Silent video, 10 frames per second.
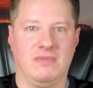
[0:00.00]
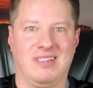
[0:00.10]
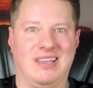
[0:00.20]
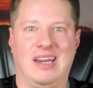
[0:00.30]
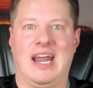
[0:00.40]

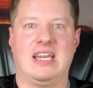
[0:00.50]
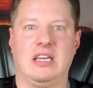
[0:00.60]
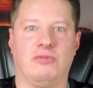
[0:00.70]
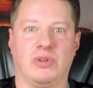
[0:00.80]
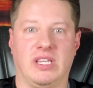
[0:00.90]
get an
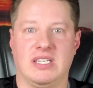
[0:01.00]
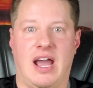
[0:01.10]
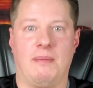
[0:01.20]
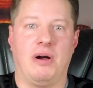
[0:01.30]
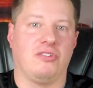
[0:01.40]
idea of what the
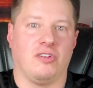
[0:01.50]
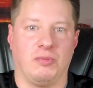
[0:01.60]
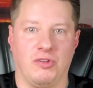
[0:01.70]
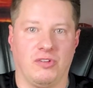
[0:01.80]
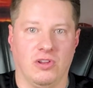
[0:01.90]
entire puzzle is
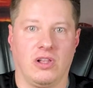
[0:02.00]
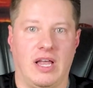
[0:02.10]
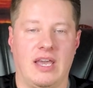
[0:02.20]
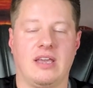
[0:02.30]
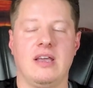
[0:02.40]
supposed to look
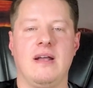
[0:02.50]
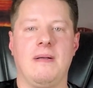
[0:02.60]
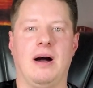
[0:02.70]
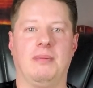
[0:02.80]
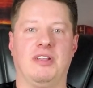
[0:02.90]
like.
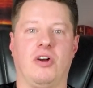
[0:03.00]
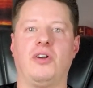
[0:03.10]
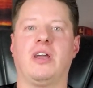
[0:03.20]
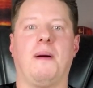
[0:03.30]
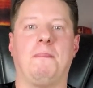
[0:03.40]
Um, it's
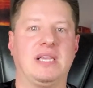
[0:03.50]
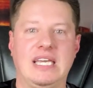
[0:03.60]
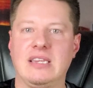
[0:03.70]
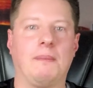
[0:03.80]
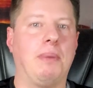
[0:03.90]
hard to
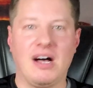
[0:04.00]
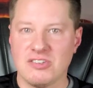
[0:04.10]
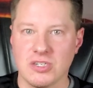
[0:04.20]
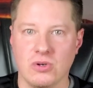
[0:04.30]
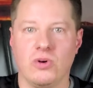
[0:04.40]
complete the
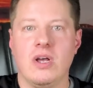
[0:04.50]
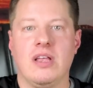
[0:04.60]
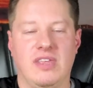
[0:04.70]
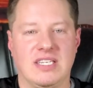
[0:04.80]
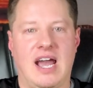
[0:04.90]
puzzle.
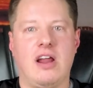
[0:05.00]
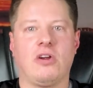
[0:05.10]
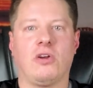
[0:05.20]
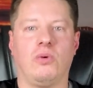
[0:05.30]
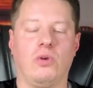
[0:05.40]
The
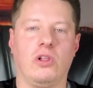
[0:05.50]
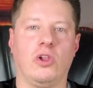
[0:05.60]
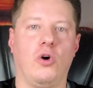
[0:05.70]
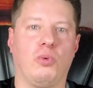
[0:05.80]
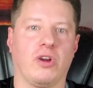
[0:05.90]
entire
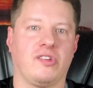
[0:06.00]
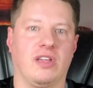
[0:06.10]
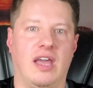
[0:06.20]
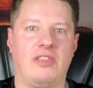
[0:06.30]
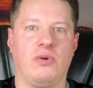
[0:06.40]
globe works
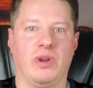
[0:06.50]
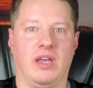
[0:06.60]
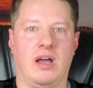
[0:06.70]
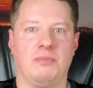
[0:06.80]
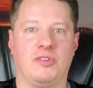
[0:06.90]
together when it
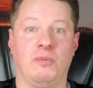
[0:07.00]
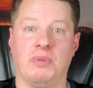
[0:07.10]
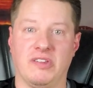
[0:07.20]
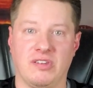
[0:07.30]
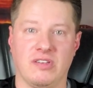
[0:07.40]
comes to
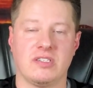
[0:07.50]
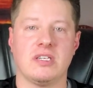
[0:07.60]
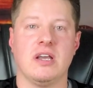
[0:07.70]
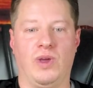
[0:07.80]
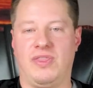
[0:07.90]

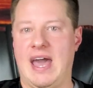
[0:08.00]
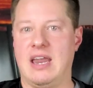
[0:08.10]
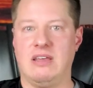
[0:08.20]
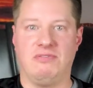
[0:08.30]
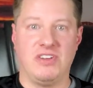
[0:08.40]
business. With
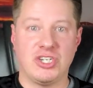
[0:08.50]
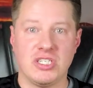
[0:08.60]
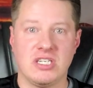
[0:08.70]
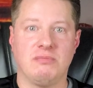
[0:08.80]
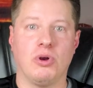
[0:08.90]
that
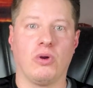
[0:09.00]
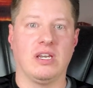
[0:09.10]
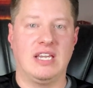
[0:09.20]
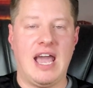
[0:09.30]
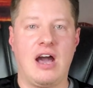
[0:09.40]
efficiency
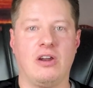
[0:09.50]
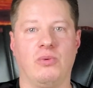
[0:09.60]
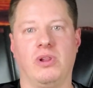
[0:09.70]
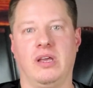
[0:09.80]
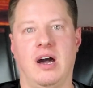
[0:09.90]
broken down, it
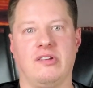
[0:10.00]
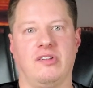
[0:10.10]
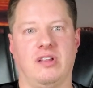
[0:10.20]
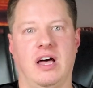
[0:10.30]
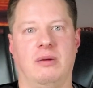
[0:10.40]
really
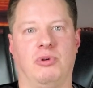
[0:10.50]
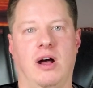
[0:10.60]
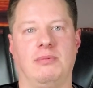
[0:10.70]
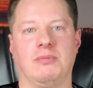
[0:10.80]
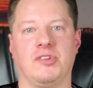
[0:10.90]
causes a lot of
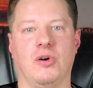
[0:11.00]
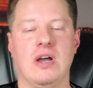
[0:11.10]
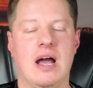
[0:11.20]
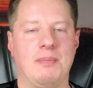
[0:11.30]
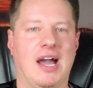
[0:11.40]
problems. So
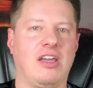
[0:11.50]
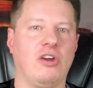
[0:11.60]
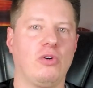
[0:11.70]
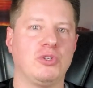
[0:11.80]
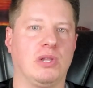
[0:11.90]
I'm not going to
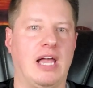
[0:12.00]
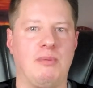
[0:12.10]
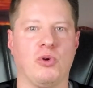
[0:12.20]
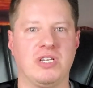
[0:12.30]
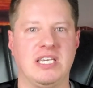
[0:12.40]
go into a
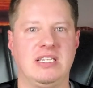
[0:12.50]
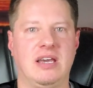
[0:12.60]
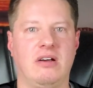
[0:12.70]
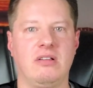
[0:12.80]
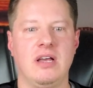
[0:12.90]
lot more
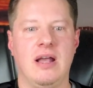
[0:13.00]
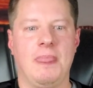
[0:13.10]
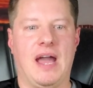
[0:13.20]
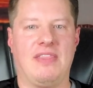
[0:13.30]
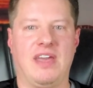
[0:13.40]
detail.
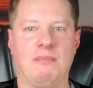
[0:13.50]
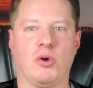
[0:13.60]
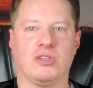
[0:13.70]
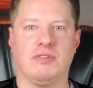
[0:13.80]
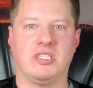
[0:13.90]
I think
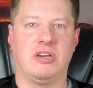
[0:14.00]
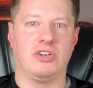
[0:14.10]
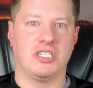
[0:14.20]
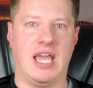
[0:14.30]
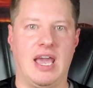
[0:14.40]
most of us
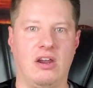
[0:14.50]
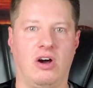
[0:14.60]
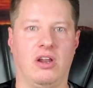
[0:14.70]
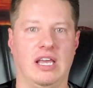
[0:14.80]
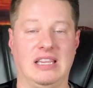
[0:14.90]
understand
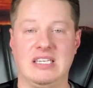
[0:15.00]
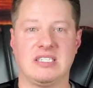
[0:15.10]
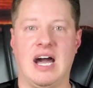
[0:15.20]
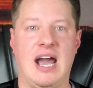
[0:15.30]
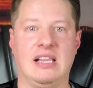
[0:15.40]
on at
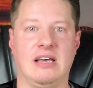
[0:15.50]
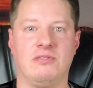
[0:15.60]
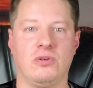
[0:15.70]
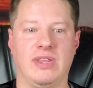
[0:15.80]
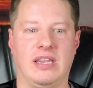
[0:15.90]
least a high
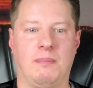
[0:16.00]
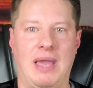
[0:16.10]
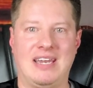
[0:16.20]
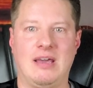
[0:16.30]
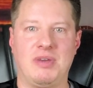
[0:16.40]
level that the
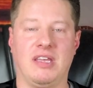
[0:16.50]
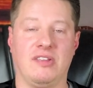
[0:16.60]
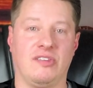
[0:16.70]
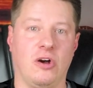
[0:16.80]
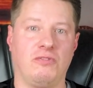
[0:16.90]
pandemic
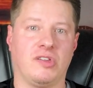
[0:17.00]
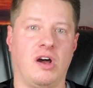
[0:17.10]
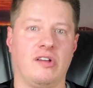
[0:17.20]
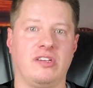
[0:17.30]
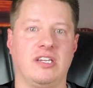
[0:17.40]
itself is
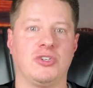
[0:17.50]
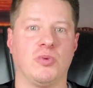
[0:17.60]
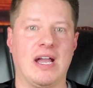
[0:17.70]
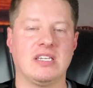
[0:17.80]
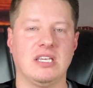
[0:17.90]
causing a
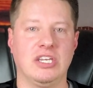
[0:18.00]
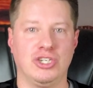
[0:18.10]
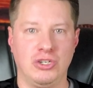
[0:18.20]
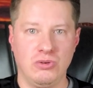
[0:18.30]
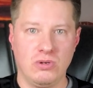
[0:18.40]
direct
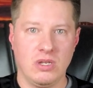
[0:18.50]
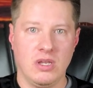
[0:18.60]
issue